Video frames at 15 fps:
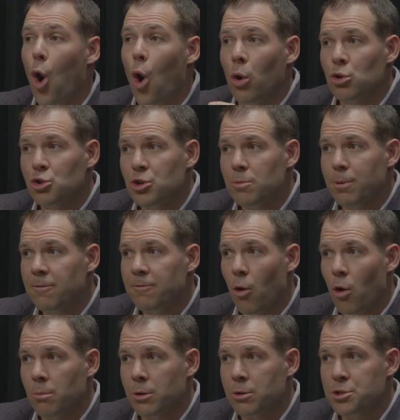Ultra
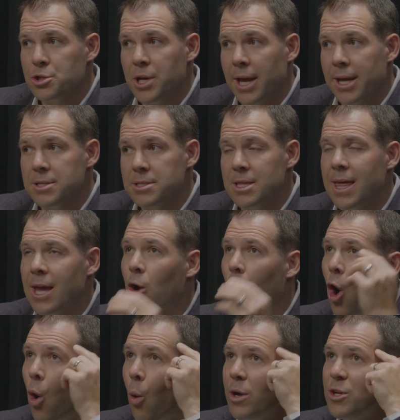performers, Chase, they are
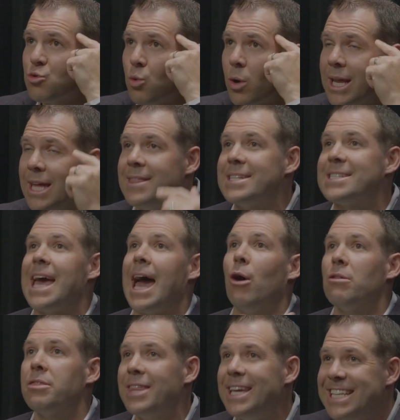always running this
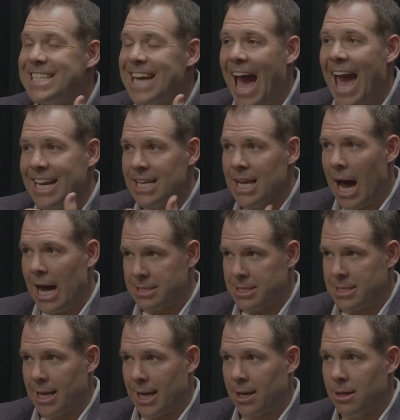healthy
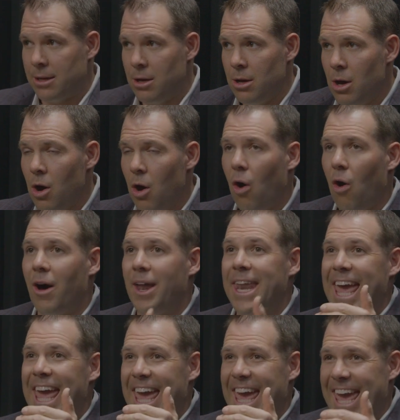diagnostic on,